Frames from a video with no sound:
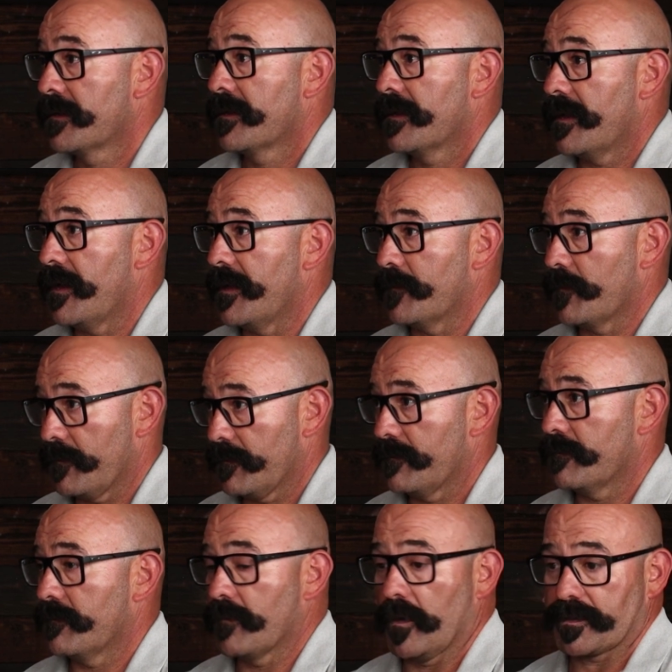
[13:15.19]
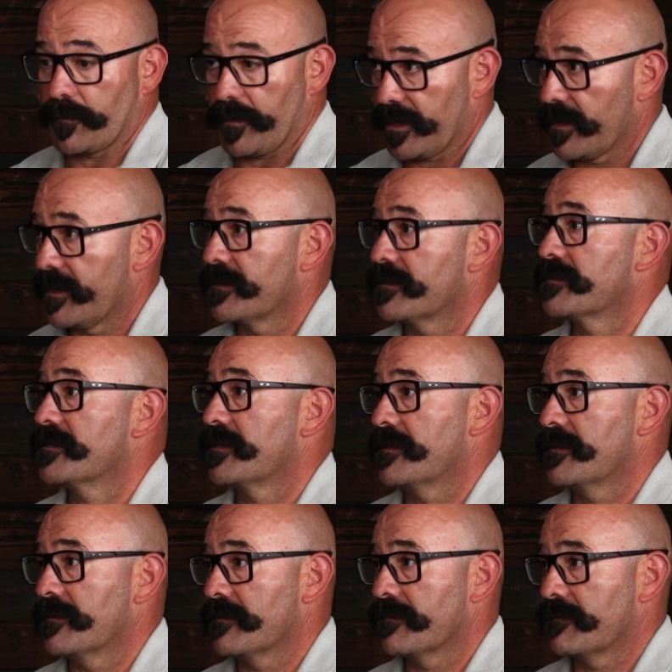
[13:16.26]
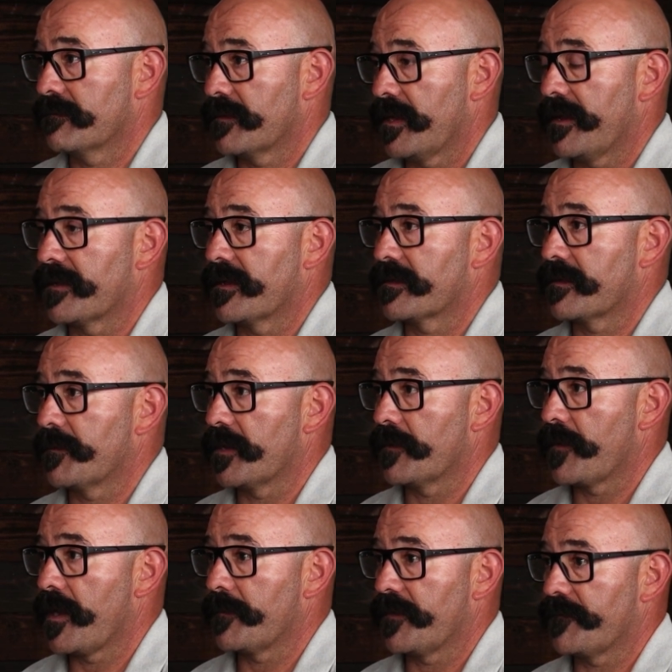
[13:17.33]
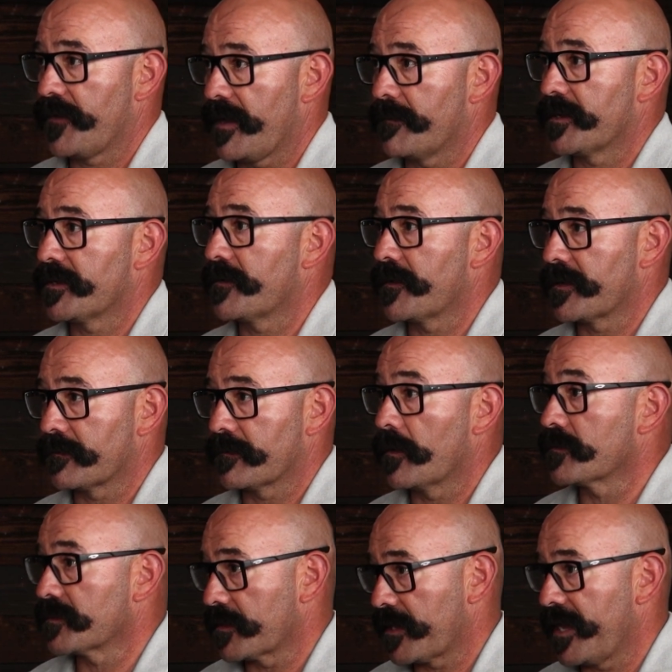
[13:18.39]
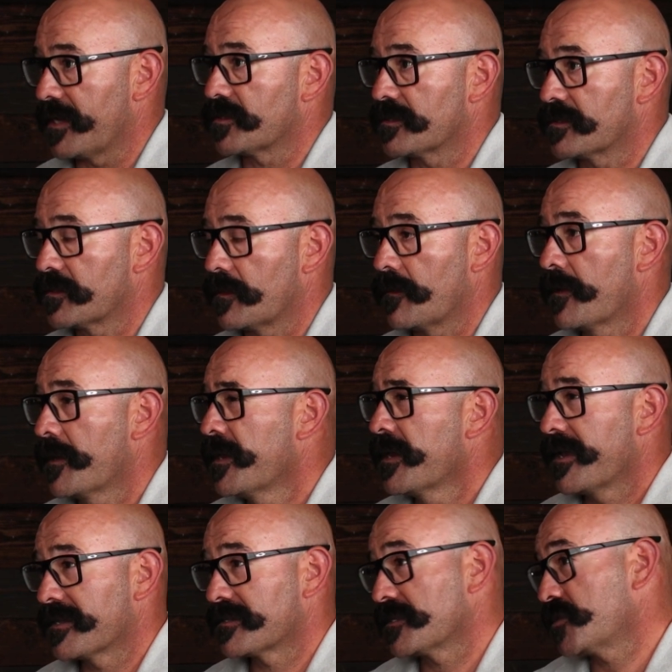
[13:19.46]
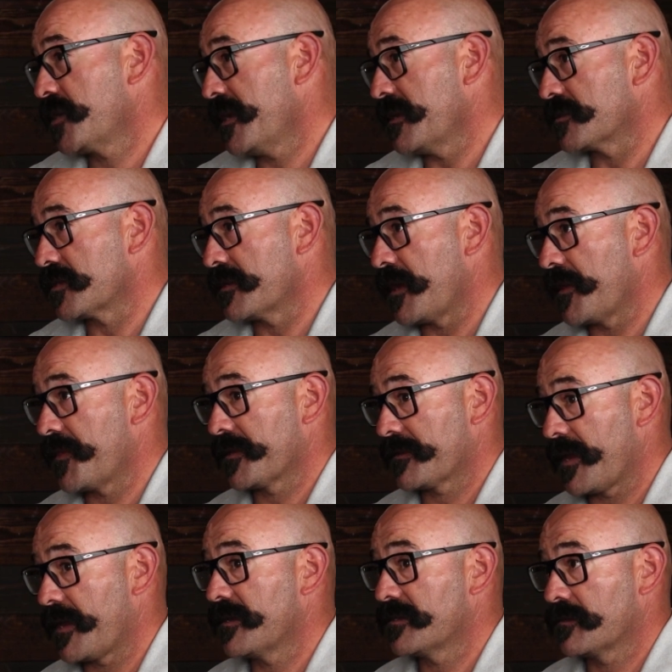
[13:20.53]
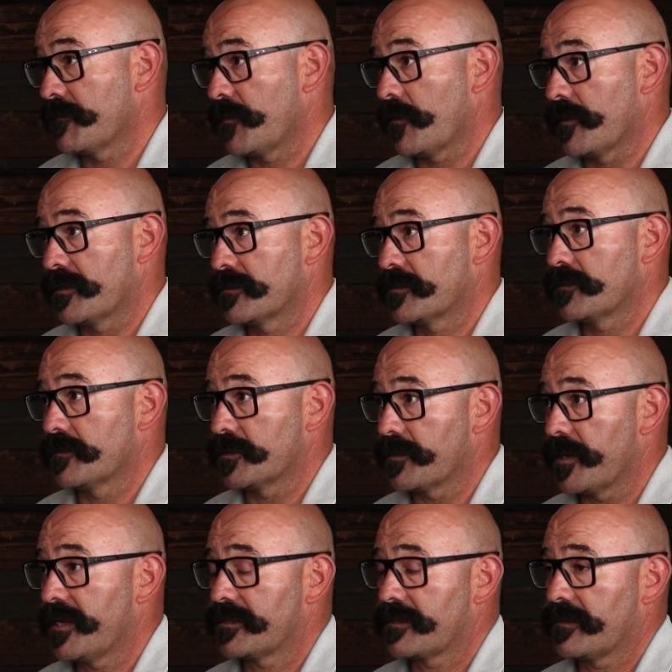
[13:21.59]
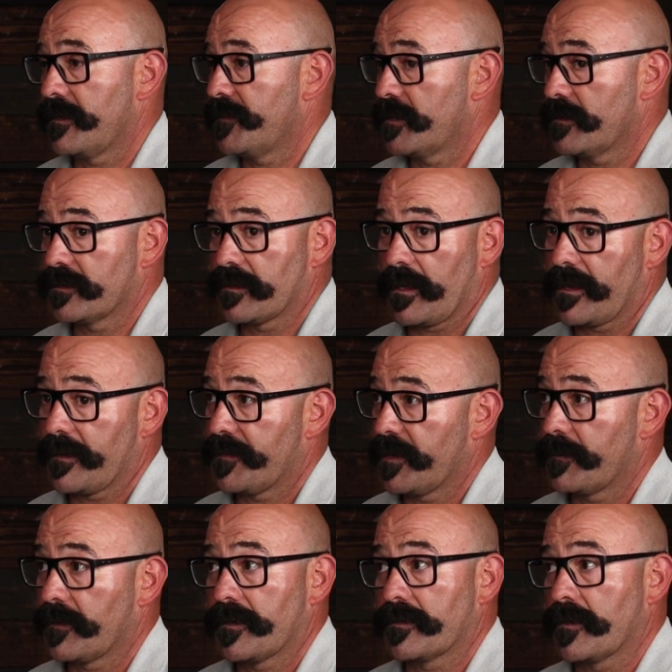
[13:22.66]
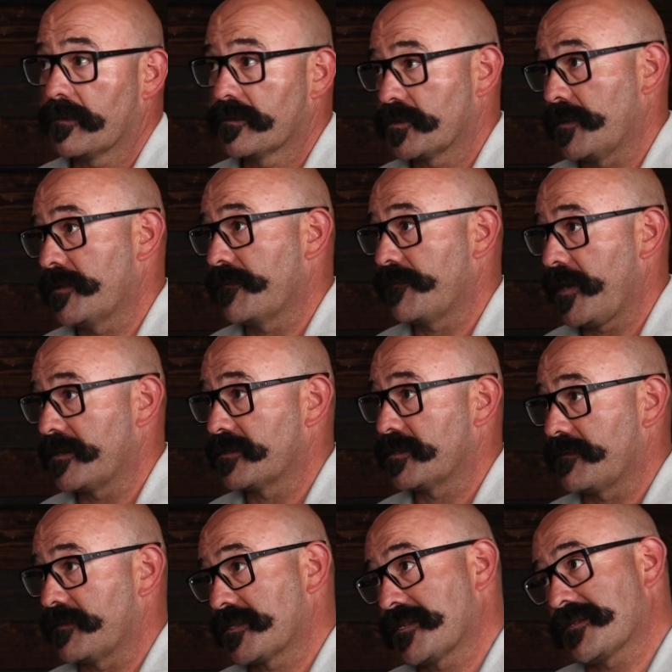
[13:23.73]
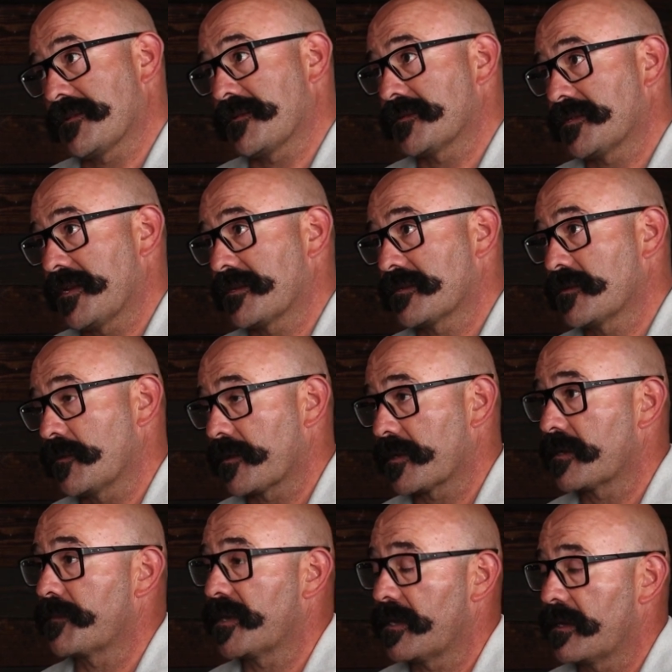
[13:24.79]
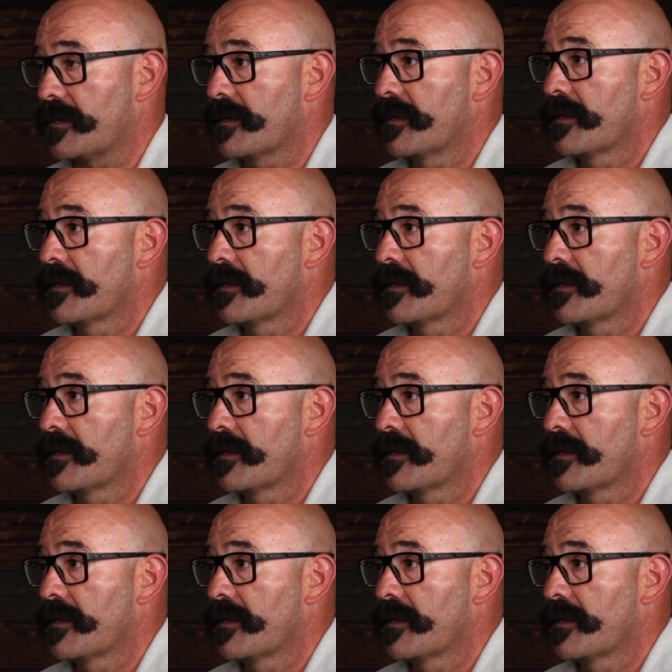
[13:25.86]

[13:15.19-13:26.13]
on most weekends, and I get to be around my family during those occasions. So it's a change, and I think that is important to address. I mean, there's a lot of people that don't join the fire service because of those things. So it could be